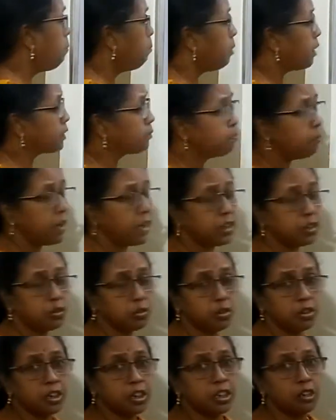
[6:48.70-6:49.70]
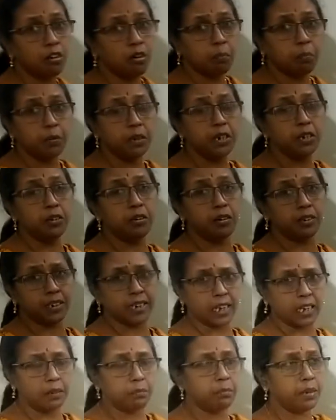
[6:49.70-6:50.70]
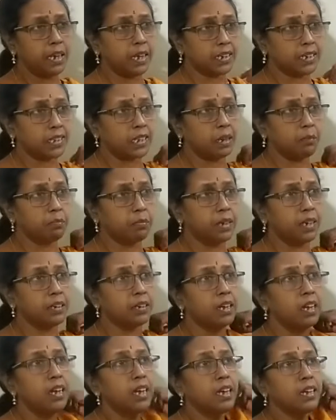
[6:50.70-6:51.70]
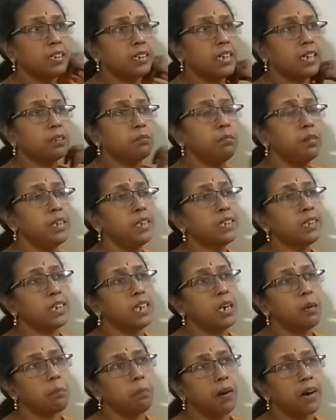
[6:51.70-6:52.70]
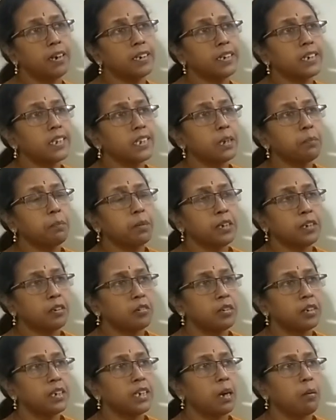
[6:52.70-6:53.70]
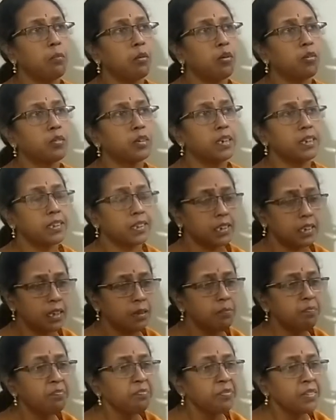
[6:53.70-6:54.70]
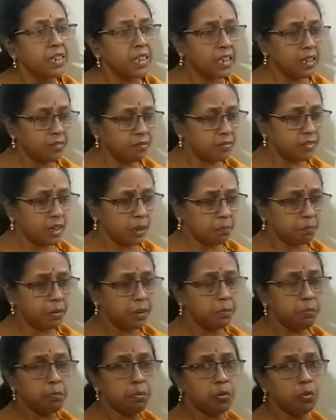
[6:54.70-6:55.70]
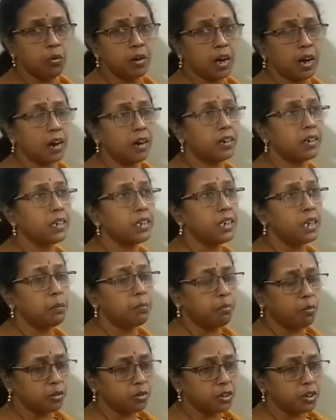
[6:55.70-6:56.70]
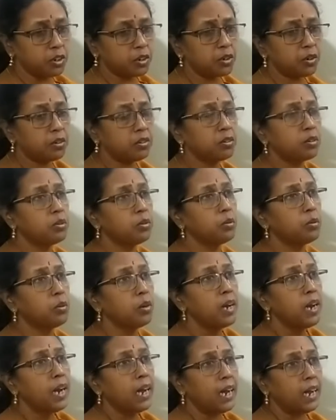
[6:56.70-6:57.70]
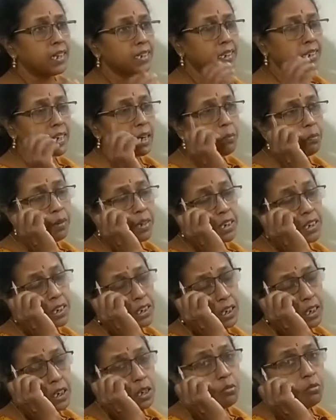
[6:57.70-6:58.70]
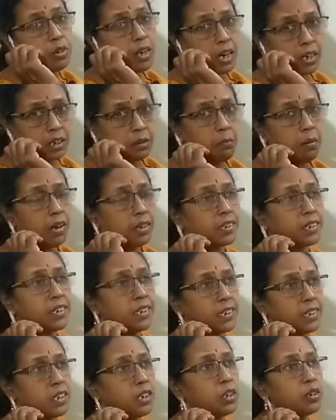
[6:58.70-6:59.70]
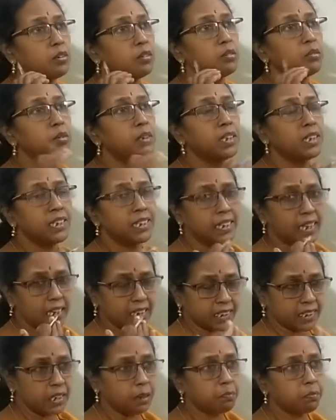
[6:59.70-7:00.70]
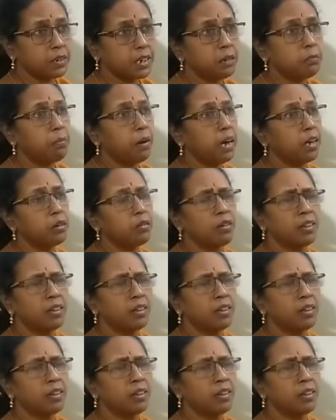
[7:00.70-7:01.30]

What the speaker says: but majority opinion can be accepted. That means in a participatory democracy, if the people are in a position to establish a unanimous decision which is accepted by